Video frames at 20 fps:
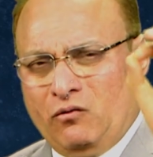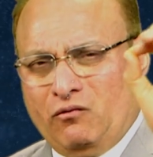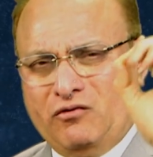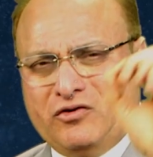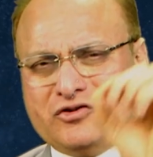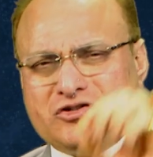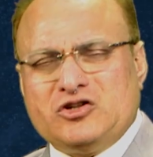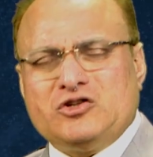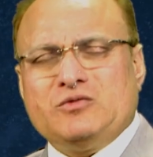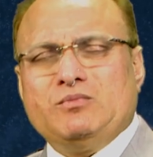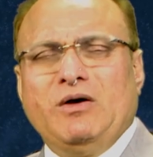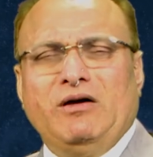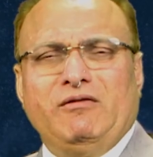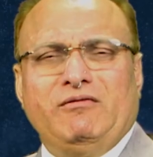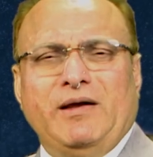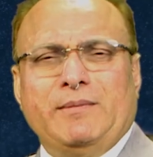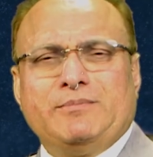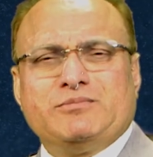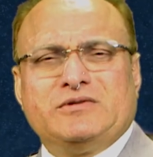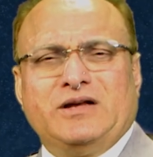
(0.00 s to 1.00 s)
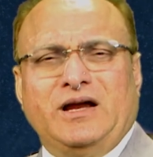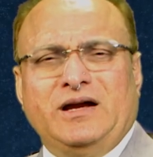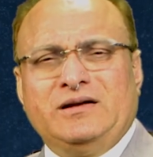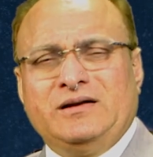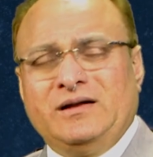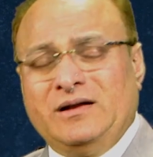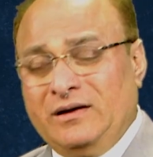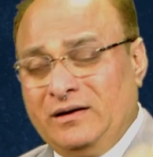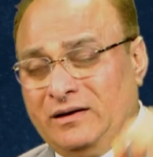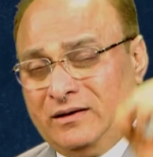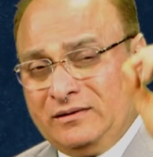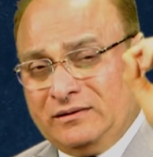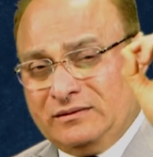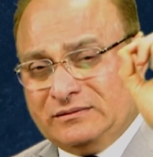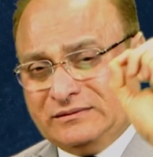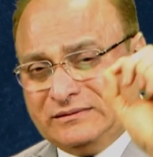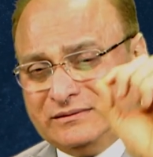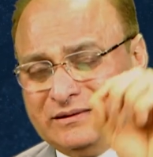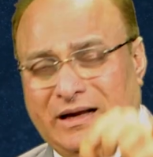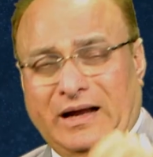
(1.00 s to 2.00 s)
Visit my website
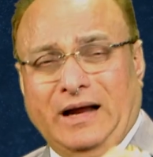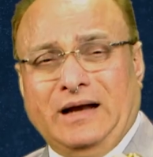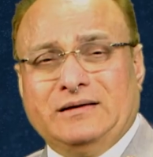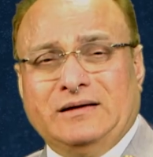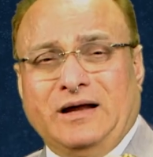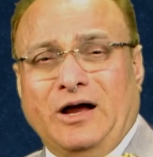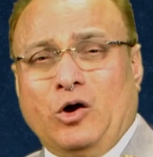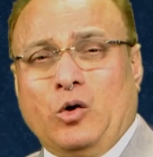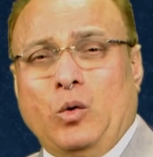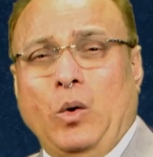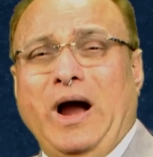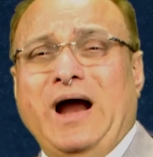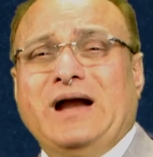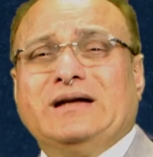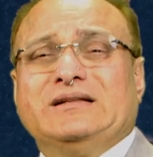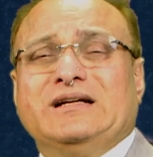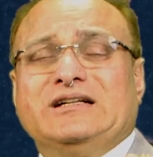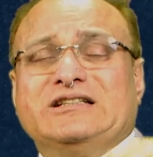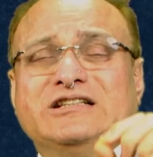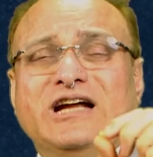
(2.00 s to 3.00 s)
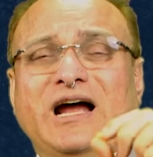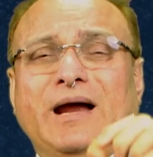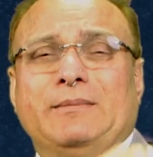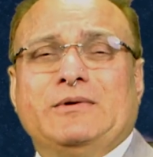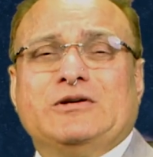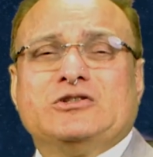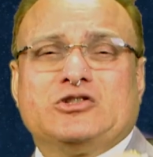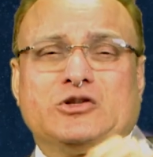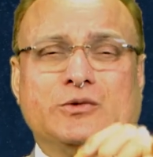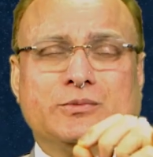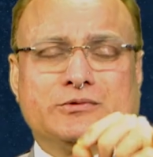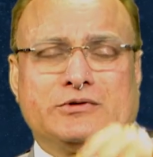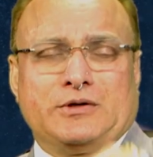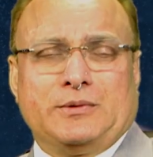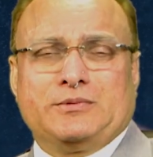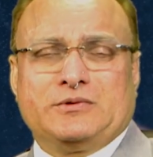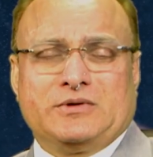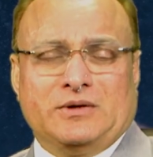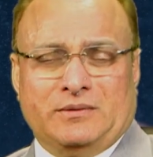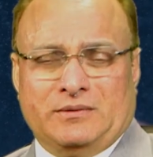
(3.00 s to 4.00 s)
and acquire the diamond
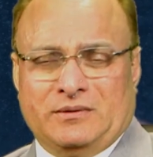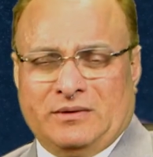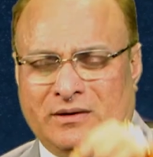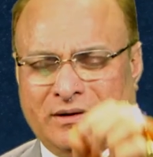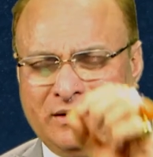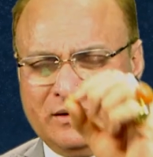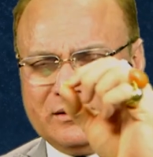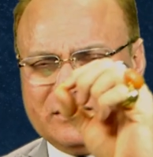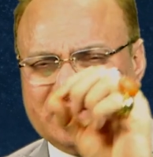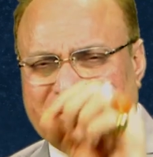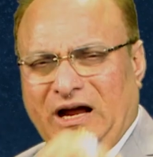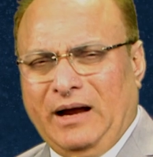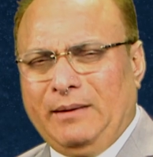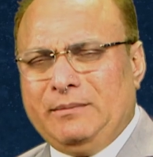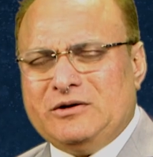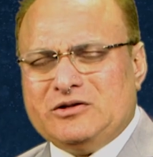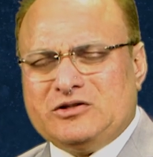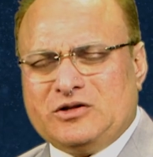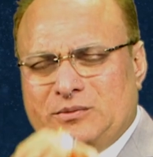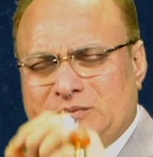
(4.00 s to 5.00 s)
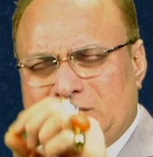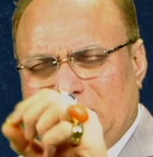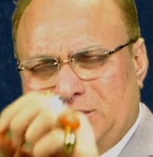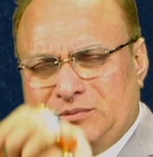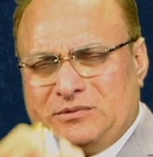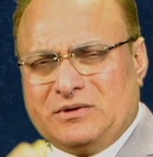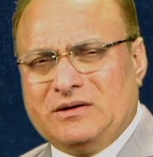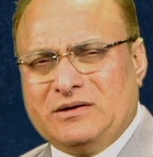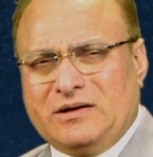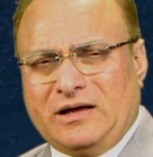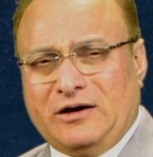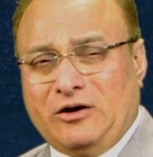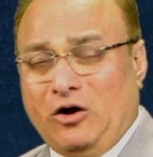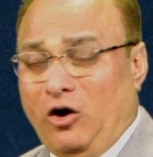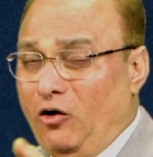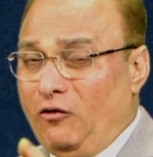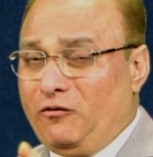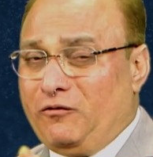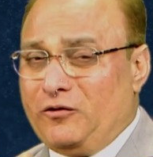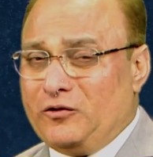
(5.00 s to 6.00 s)
subscription. Diamond subscription can
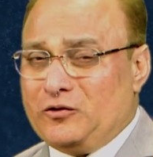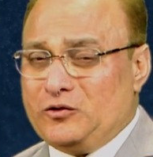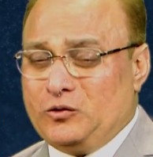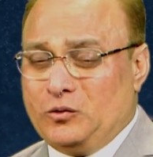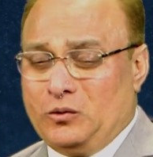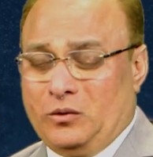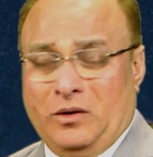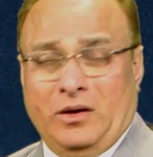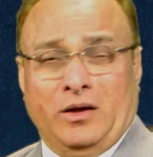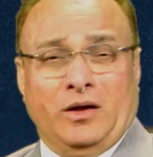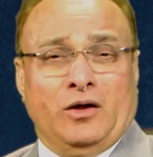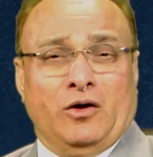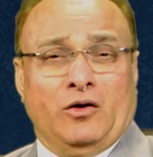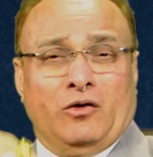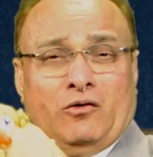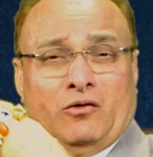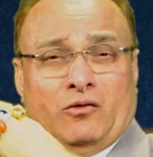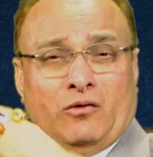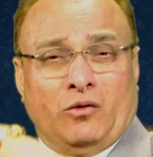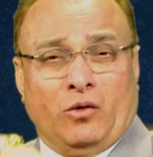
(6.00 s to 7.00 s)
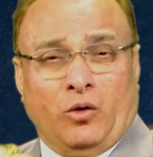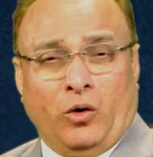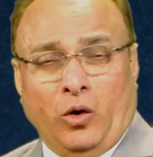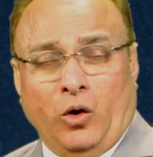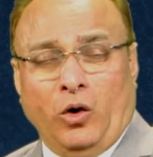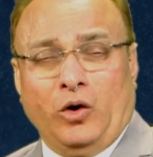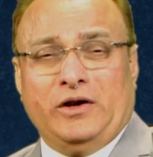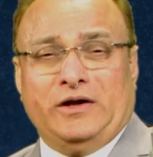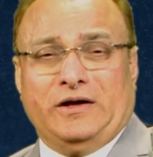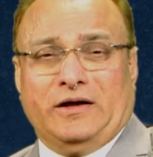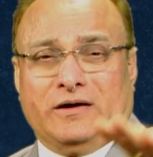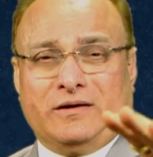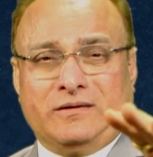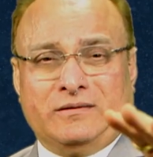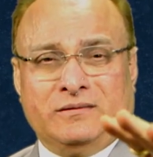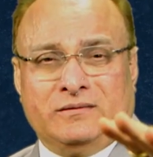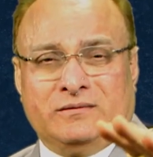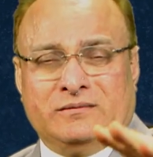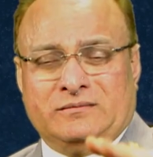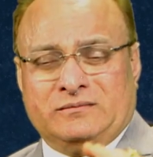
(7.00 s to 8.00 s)
offer you whole year
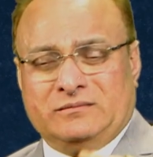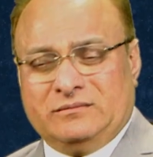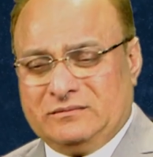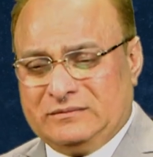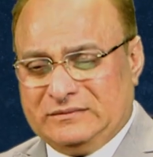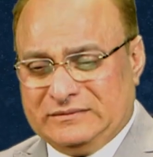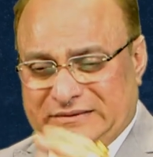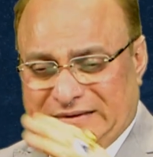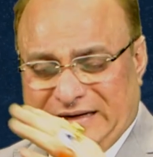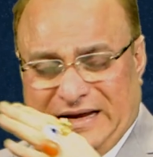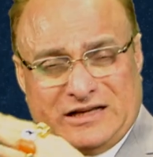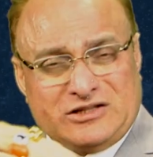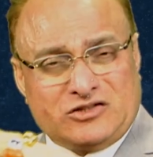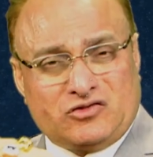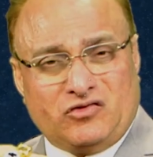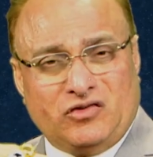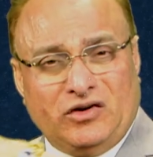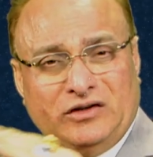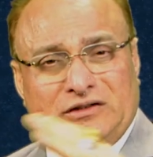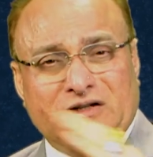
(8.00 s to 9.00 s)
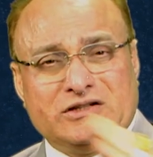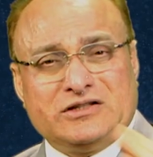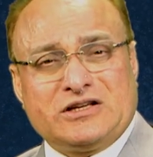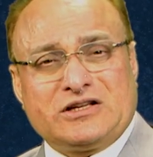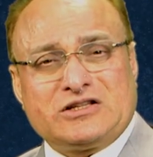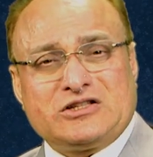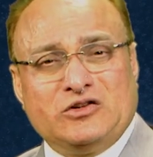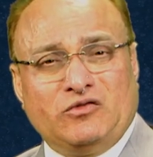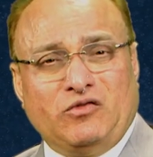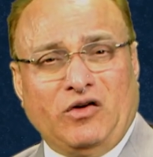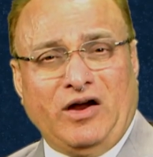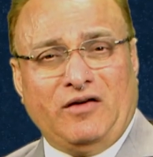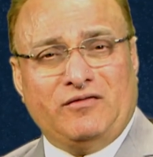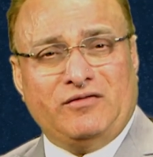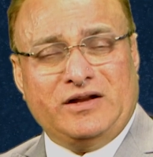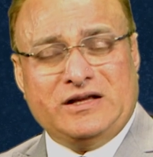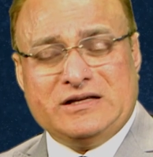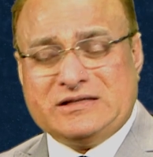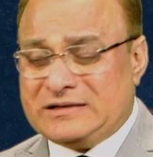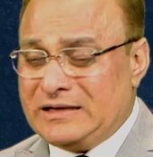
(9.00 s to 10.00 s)
next 365
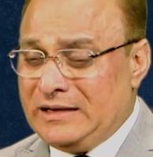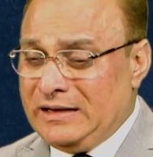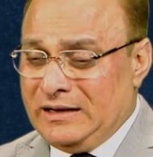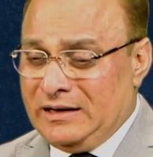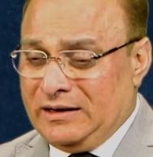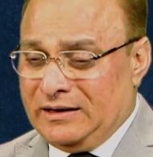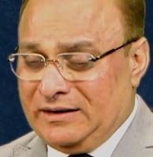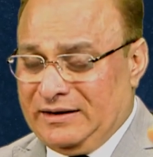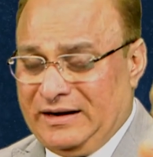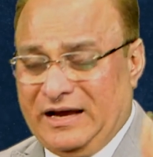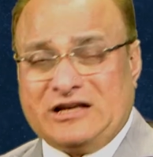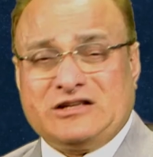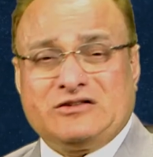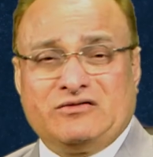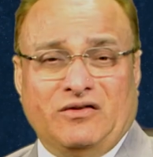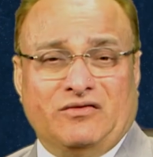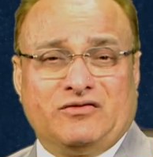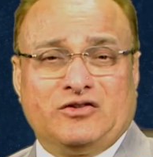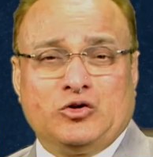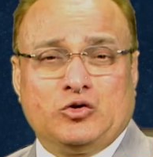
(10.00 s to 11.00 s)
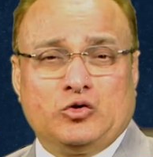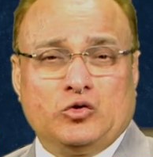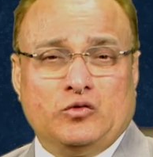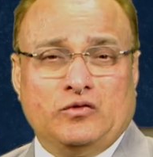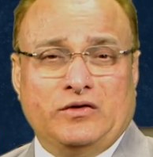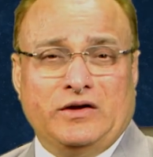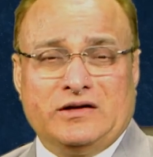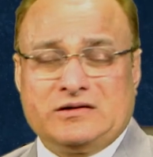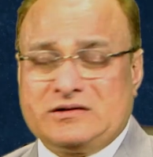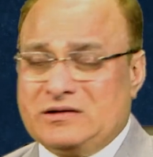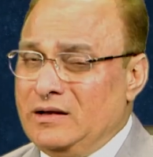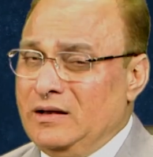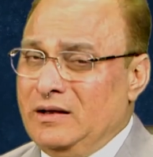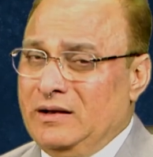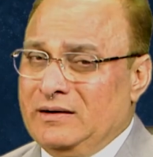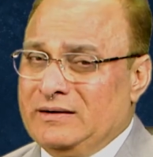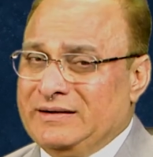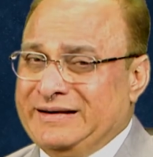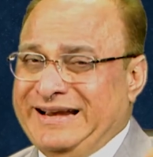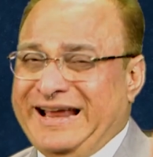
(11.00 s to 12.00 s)
days, next 52 weeks,
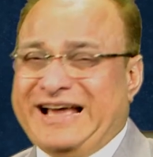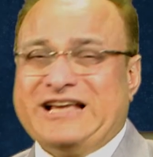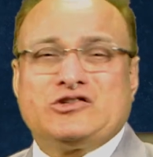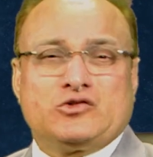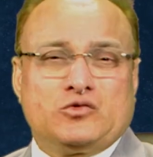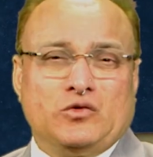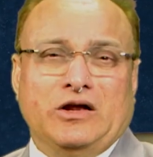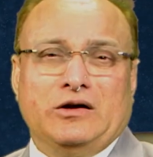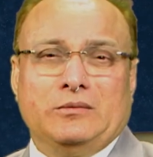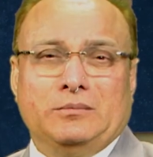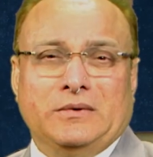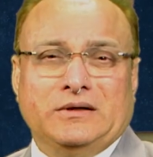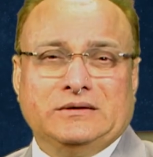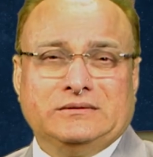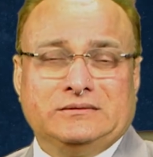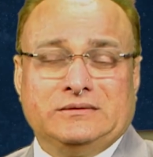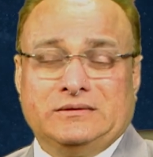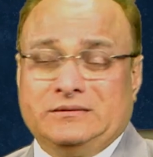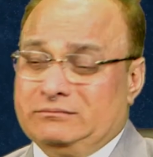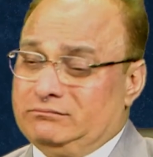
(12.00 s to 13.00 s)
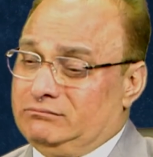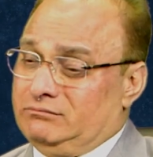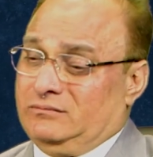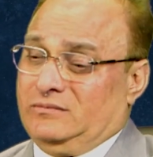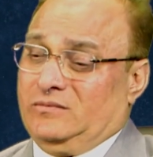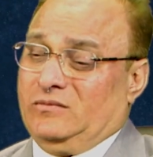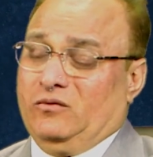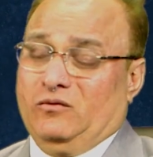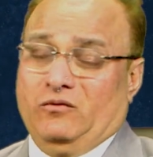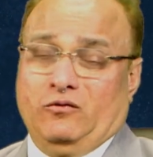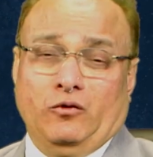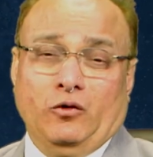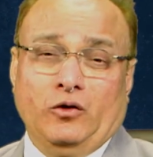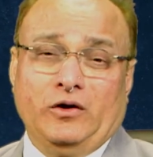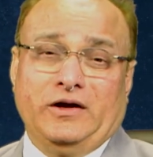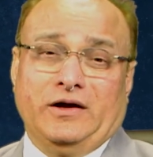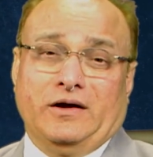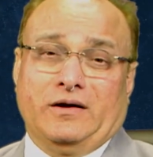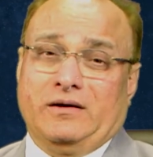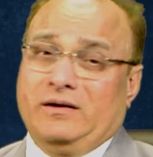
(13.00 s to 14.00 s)
next 12 month, full
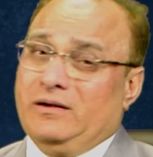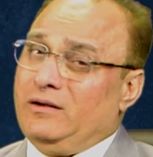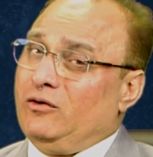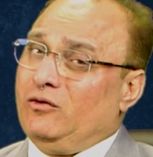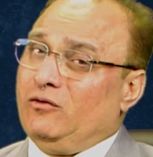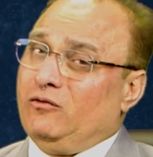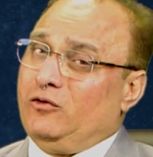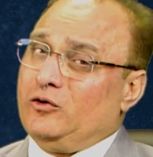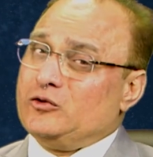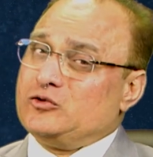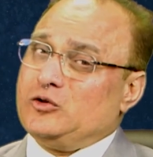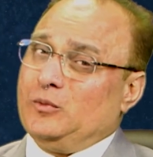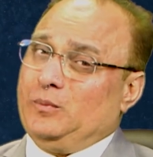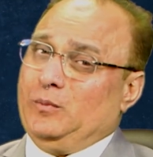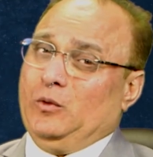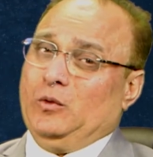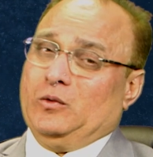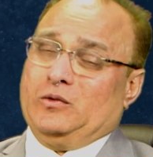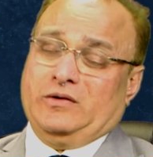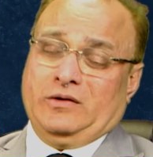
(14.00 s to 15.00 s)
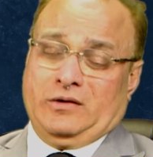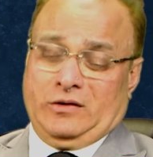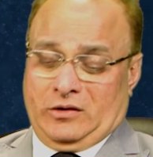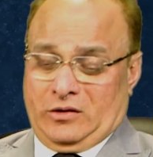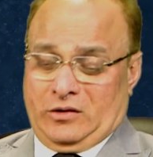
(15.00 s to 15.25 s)
year, full support.